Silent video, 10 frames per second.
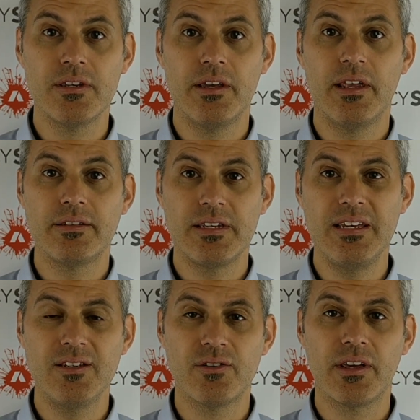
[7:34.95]
it's
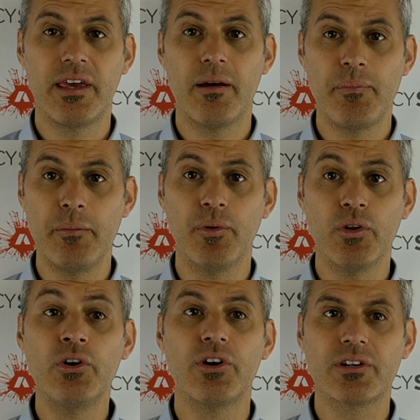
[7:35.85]
easier to get people
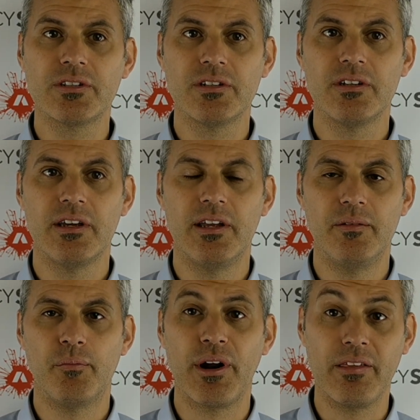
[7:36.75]
hooked
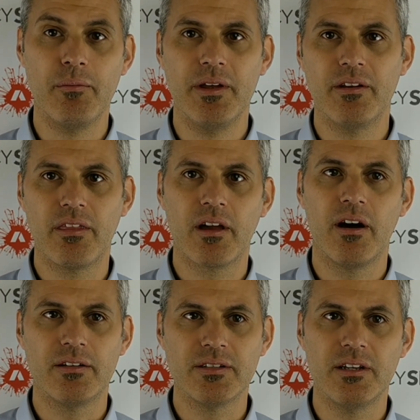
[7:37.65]
and bring them into the
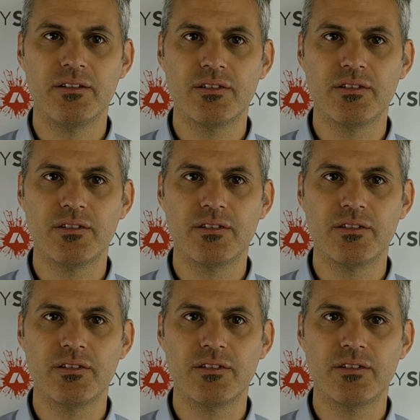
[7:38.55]
content.